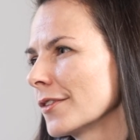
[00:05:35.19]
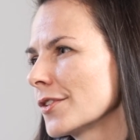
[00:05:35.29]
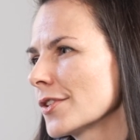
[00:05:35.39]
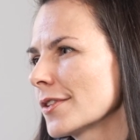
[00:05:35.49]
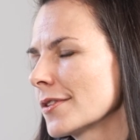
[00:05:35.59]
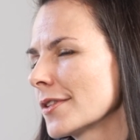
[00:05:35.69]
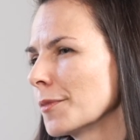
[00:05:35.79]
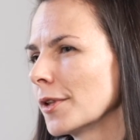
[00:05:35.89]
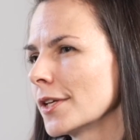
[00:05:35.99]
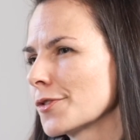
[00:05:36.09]
It just
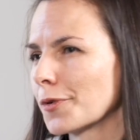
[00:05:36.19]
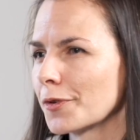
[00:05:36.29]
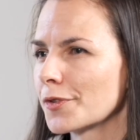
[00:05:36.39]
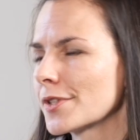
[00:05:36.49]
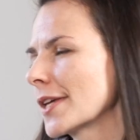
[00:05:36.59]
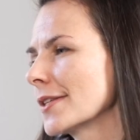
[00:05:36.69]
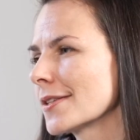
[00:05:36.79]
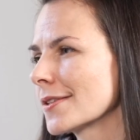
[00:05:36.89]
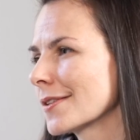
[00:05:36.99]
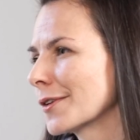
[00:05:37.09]
stimulates all your senses,